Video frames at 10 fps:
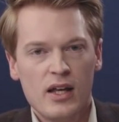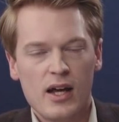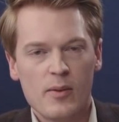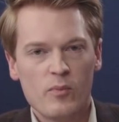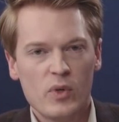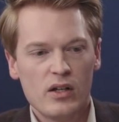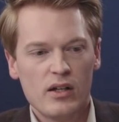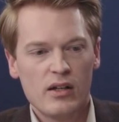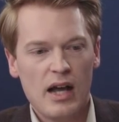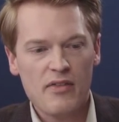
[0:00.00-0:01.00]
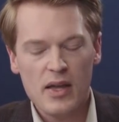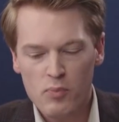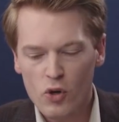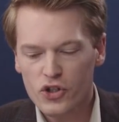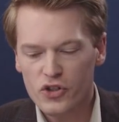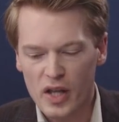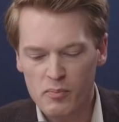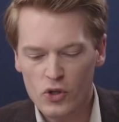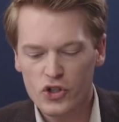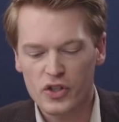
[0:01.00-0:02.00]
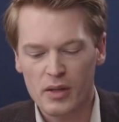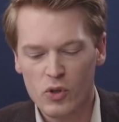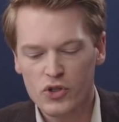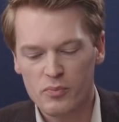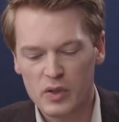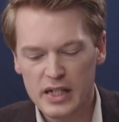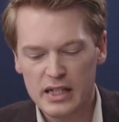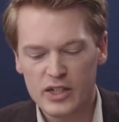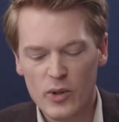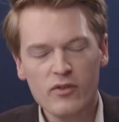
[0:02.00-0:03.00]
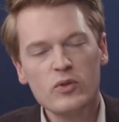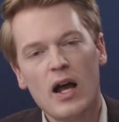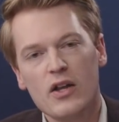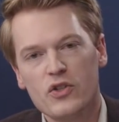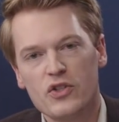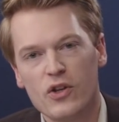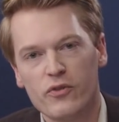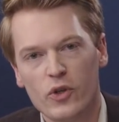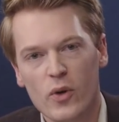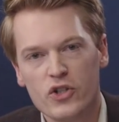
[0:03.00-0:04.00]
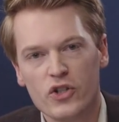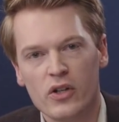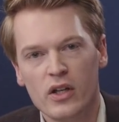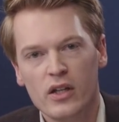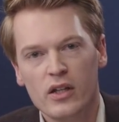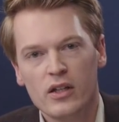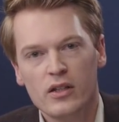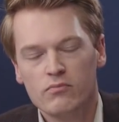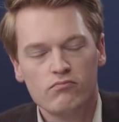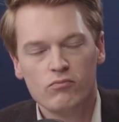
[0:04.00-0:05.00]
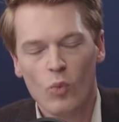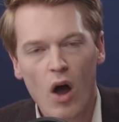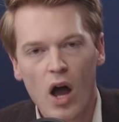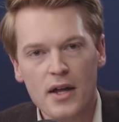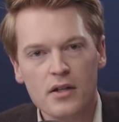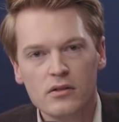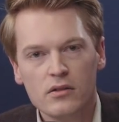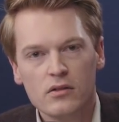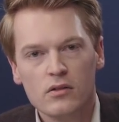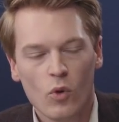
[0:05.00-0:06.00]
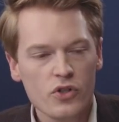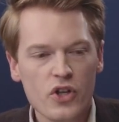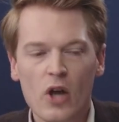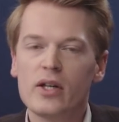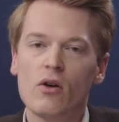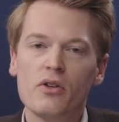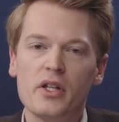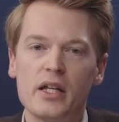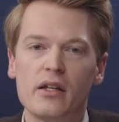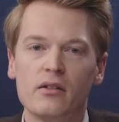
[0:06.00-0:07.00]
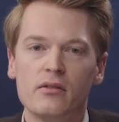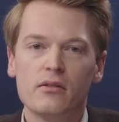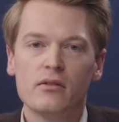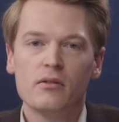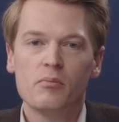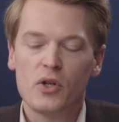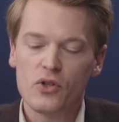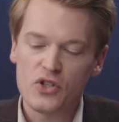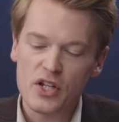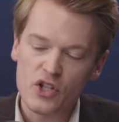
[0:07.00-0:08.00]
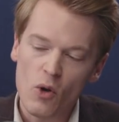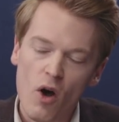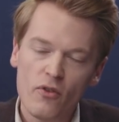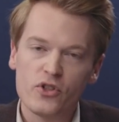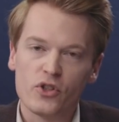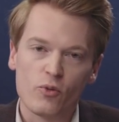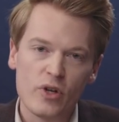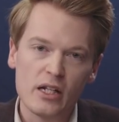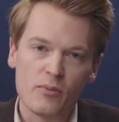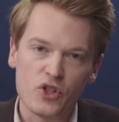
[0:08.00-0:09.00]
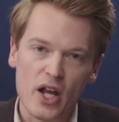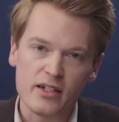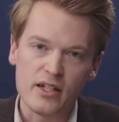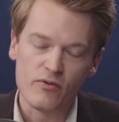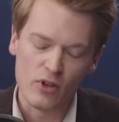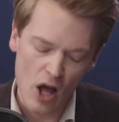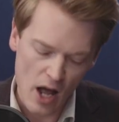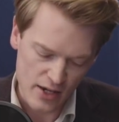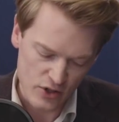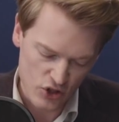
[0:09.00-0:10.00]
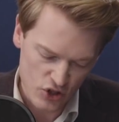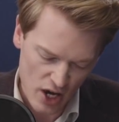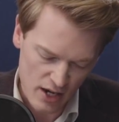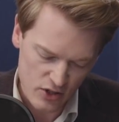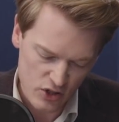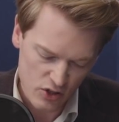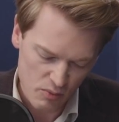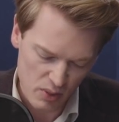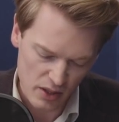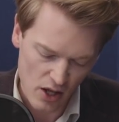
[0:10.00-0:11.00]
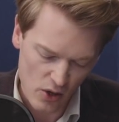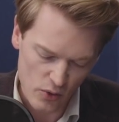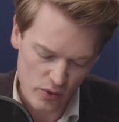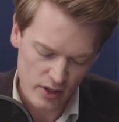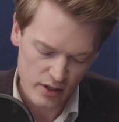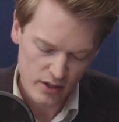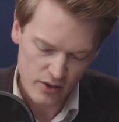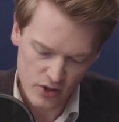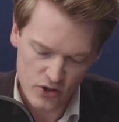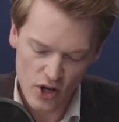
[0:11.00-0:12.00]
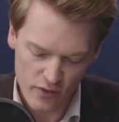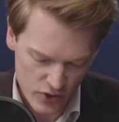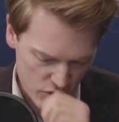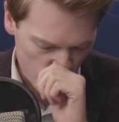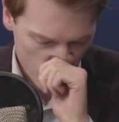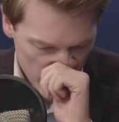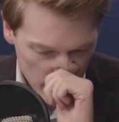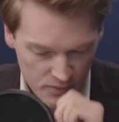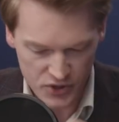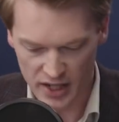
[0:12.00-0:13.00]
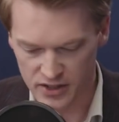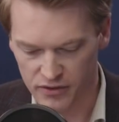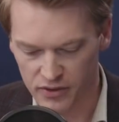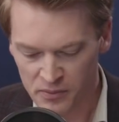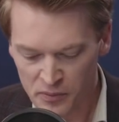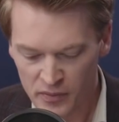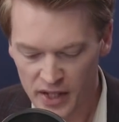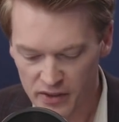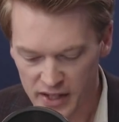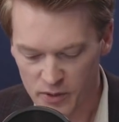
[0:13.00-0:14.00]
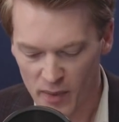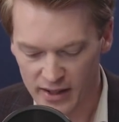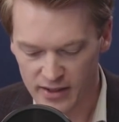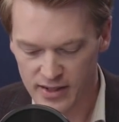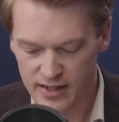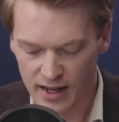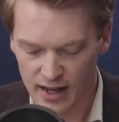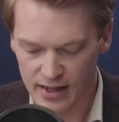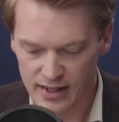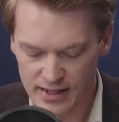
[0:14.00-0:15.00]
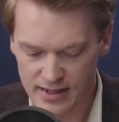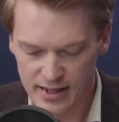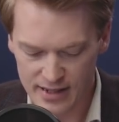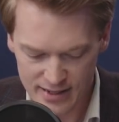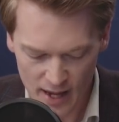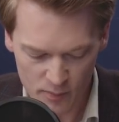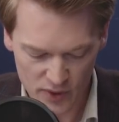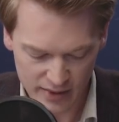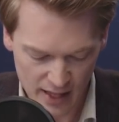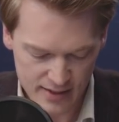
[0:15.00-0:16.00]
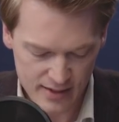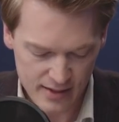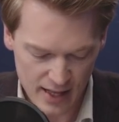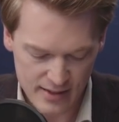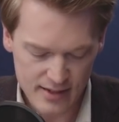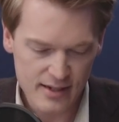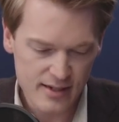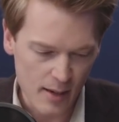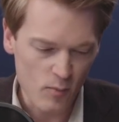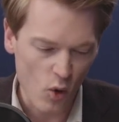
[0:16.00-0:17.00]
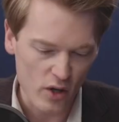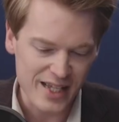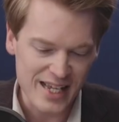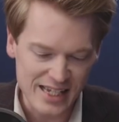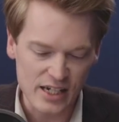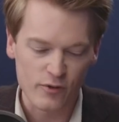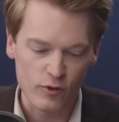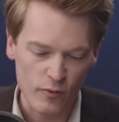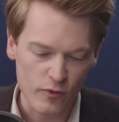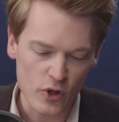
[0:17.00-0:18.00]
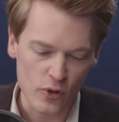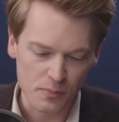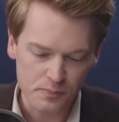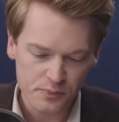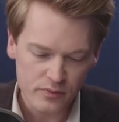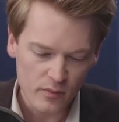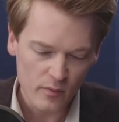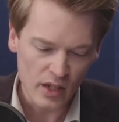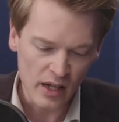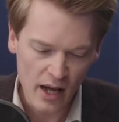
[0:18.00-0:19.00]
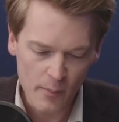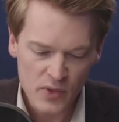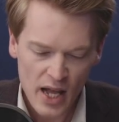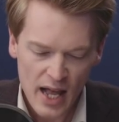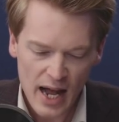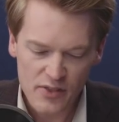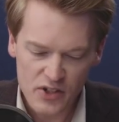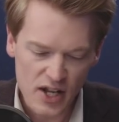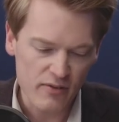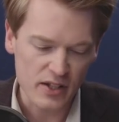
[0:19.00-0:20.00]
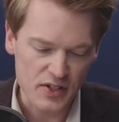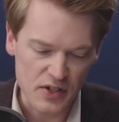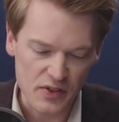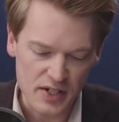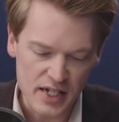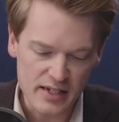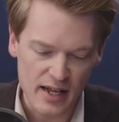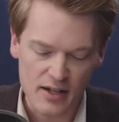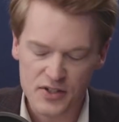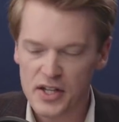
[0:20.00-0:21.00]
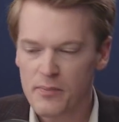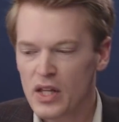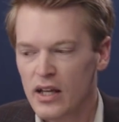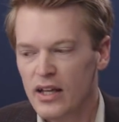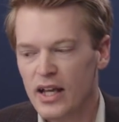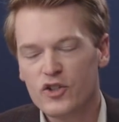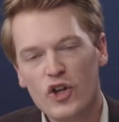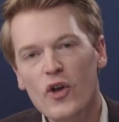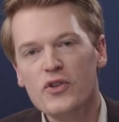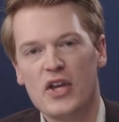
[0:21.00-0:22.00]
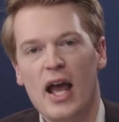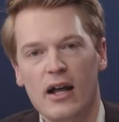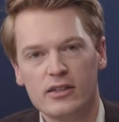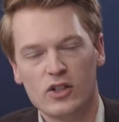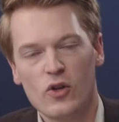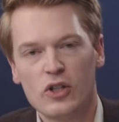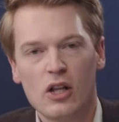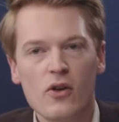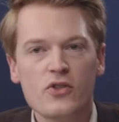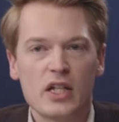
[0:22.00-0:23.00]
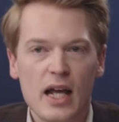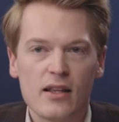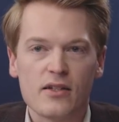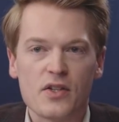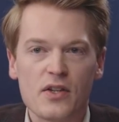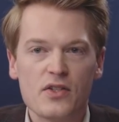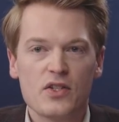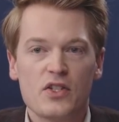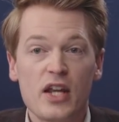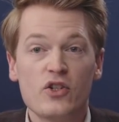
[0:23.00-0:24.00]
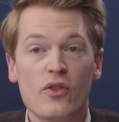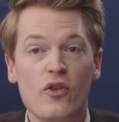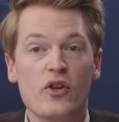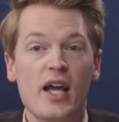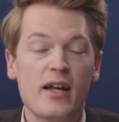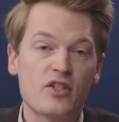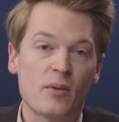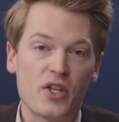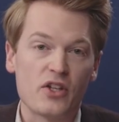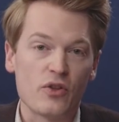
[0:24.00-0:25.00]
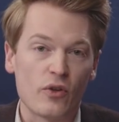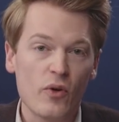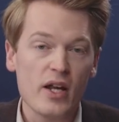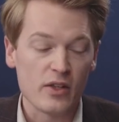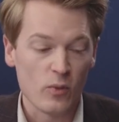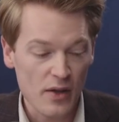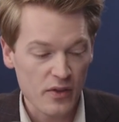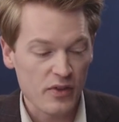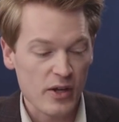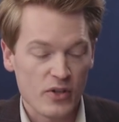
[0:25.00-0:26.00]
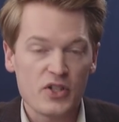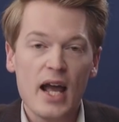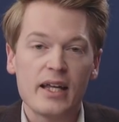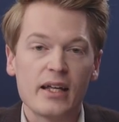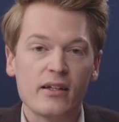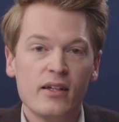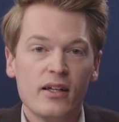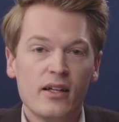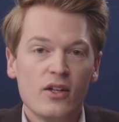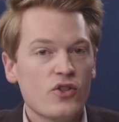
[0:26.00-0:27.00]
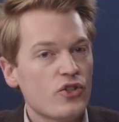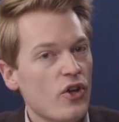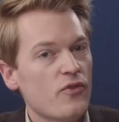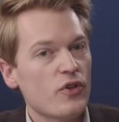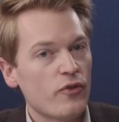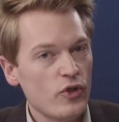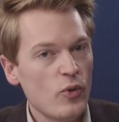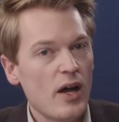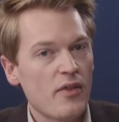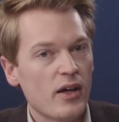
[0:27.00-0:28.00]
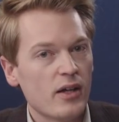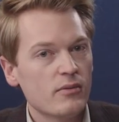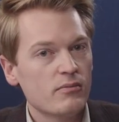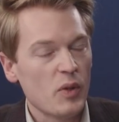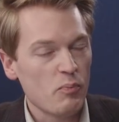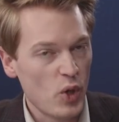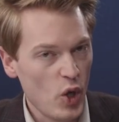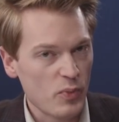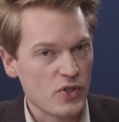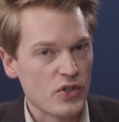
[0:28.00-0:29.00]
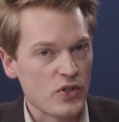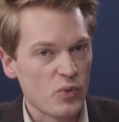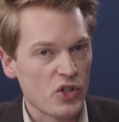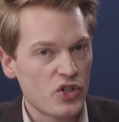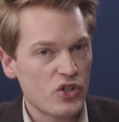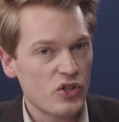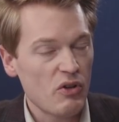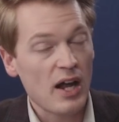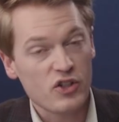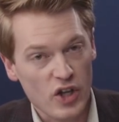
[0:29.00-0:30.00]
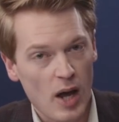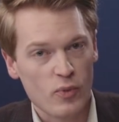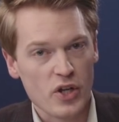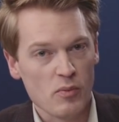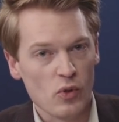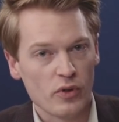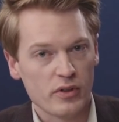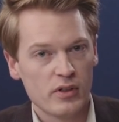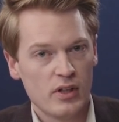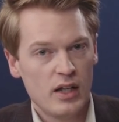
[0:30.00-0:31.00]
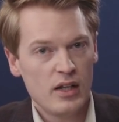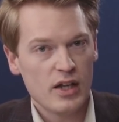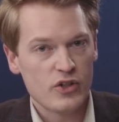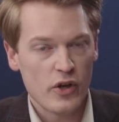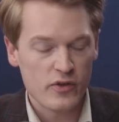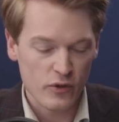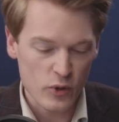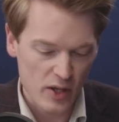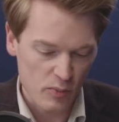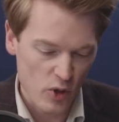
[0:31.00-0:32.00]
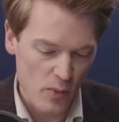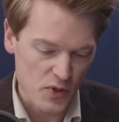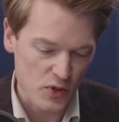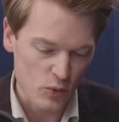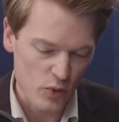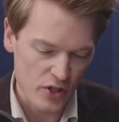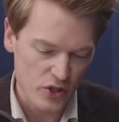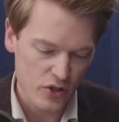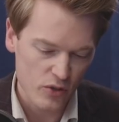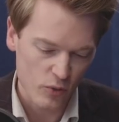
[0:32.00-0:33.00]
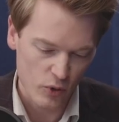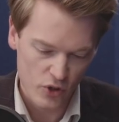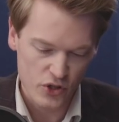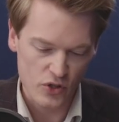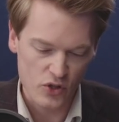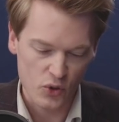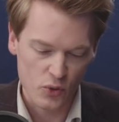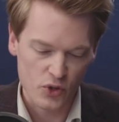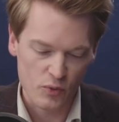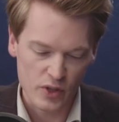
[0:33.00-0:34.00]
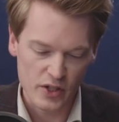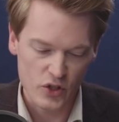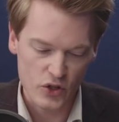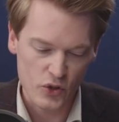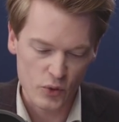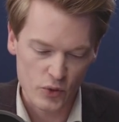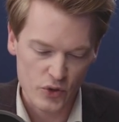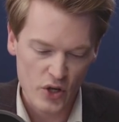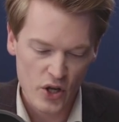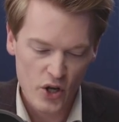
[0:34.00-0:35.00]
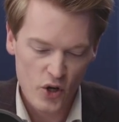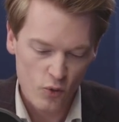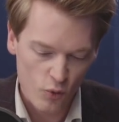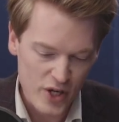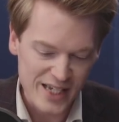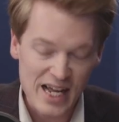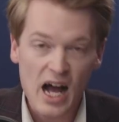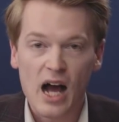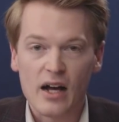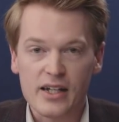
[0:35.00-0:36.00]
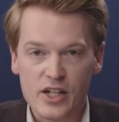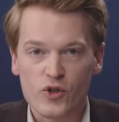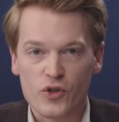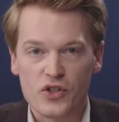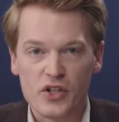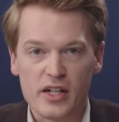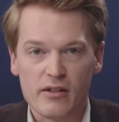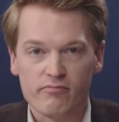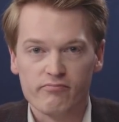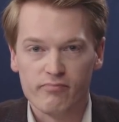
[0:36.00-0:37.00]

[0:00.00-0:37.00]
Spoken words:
and they push it and they push it and they push it politically, you have to ask yourself the question, why? What's going on here? Because see, so often the real objective lies just below the surface. The real objective in these matters is something that's somewhat hidden from view. And the devil is in the detail. See, it turns out that on close analysis, Section 38, subsection 3, the one that they're attacking, serves a few other purposes which actually are pretty important. It serves a few other purposes which Christian schools and religious schools really are interested in